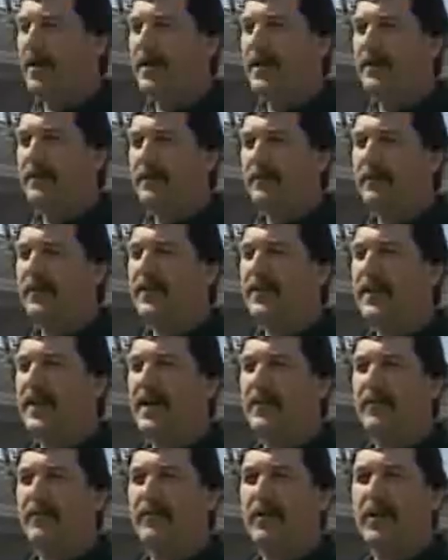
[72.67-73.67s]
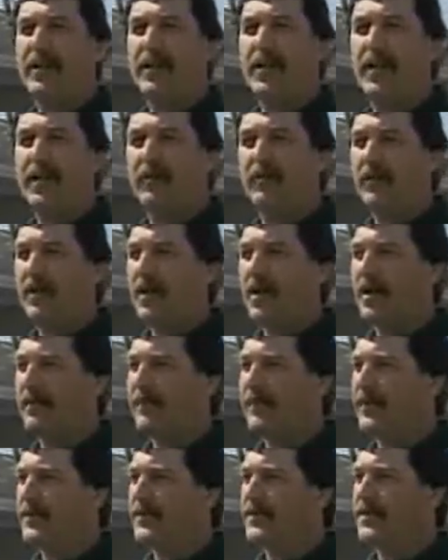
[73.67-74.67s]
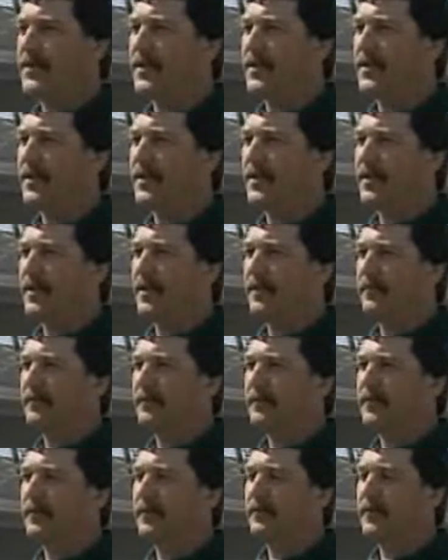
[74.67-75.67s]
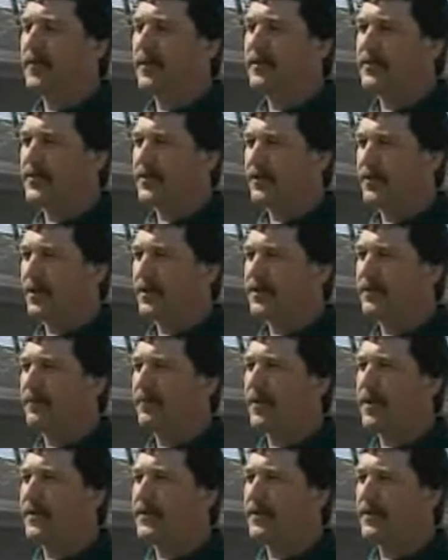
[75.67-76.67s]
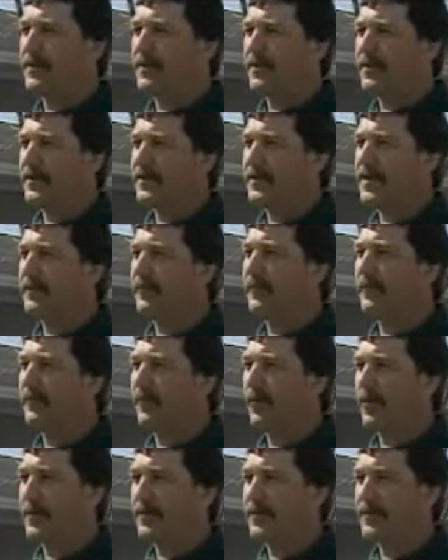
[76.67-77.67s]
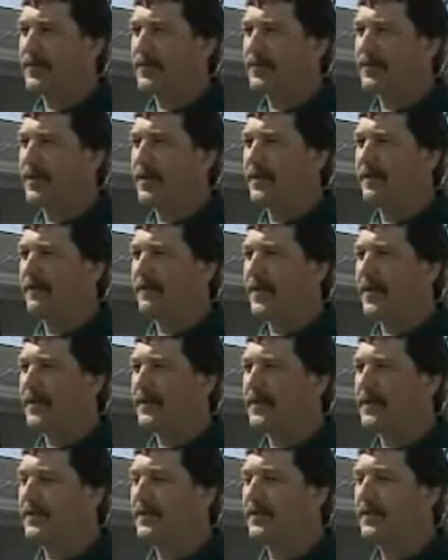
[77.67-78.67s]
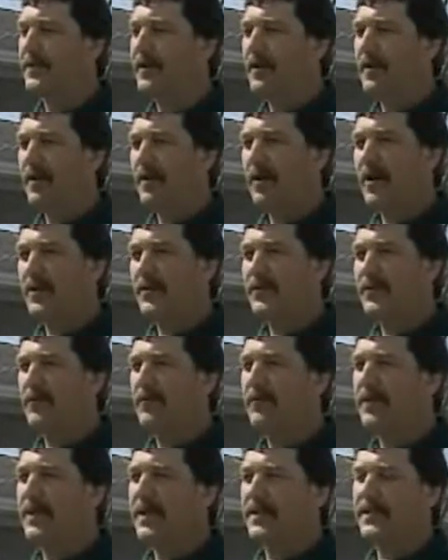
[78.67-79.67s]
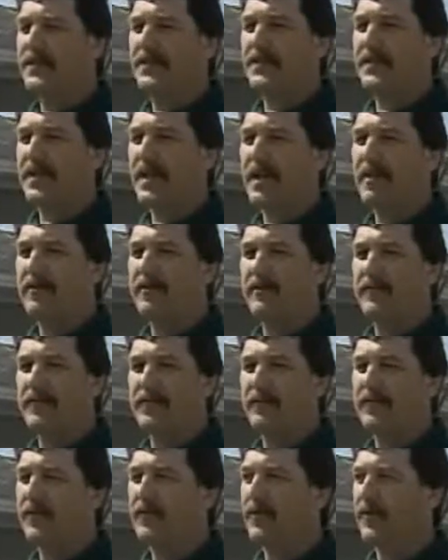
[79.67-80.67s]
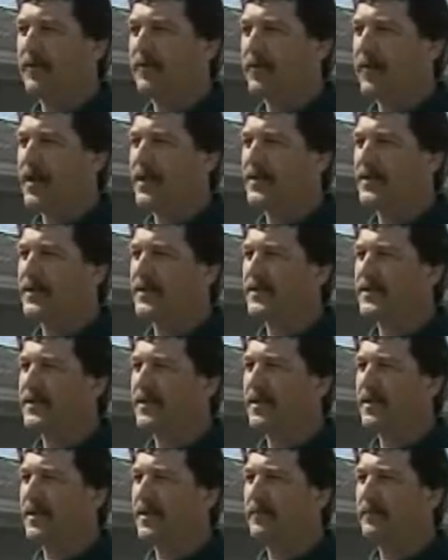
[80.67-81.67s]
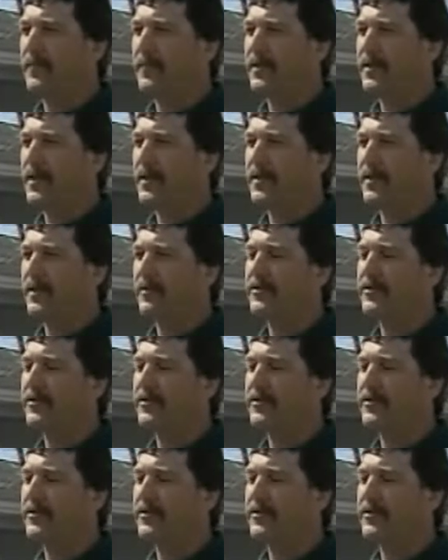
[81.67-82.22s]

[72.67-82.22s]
In Clinton County right now, um, there's the uh, reconstruction project in Au Sable Forks that's being affected. Also in Essex County, there's a few other projects uh, on the